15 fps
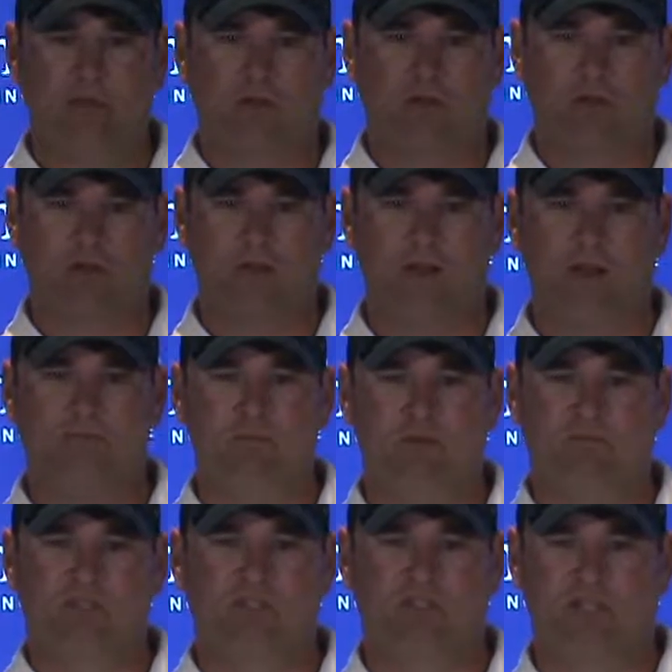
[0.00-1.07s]
the quarterback
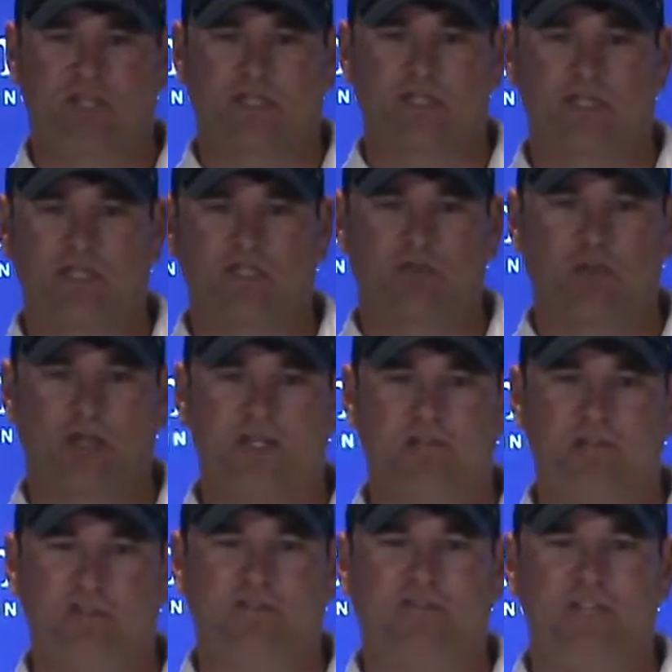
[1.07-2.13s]
moves the sticks at least twice
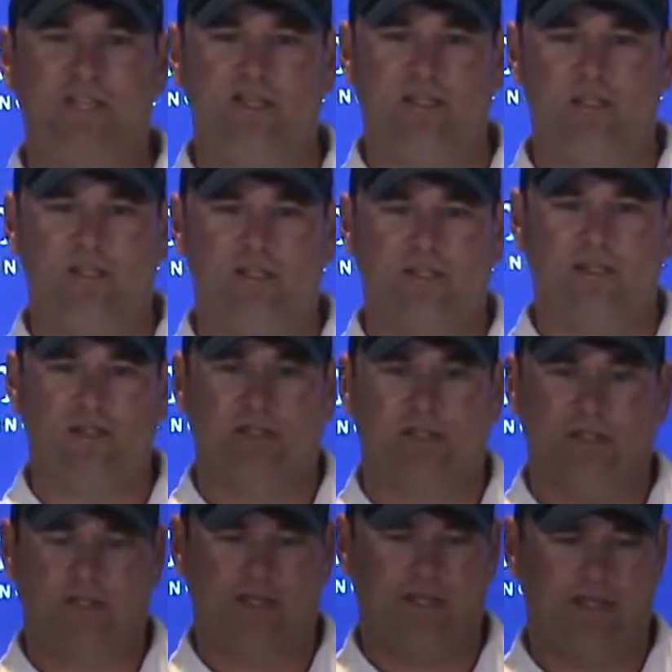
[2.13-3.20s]
with his feet.
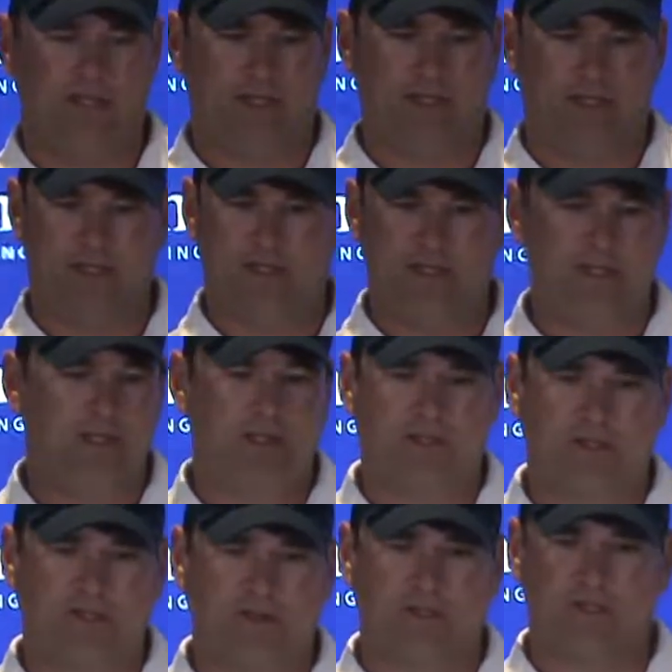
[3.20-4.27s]
And he did
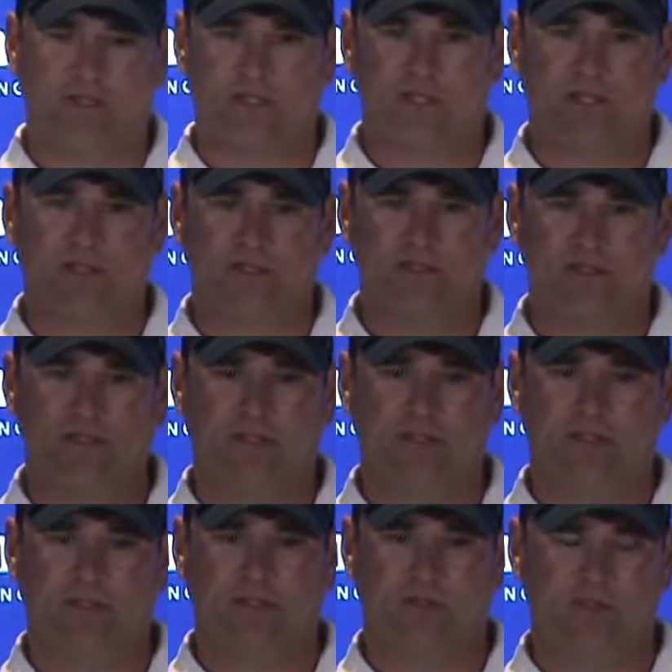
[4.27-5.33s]
that for us today.
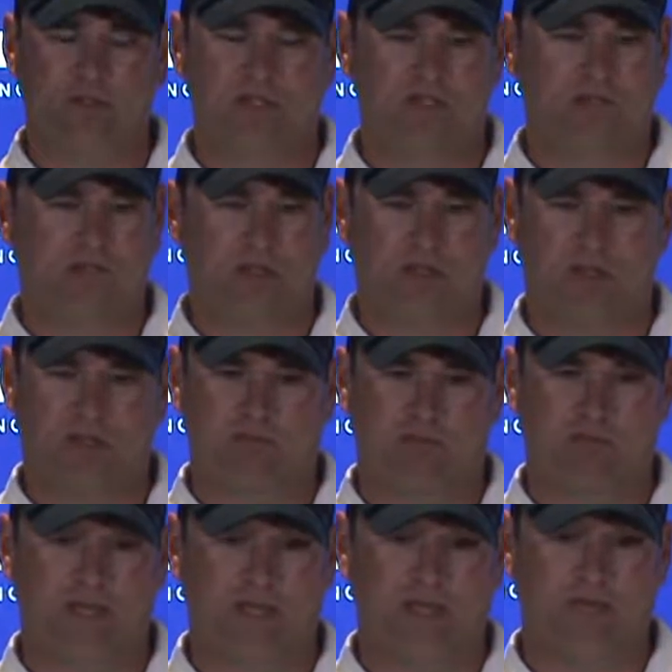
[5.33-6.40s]
In situations where things
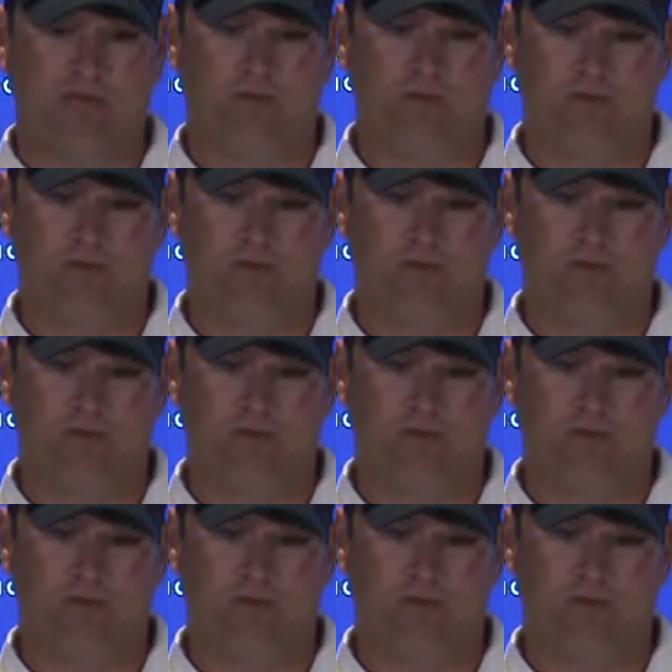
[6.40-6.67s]
broke down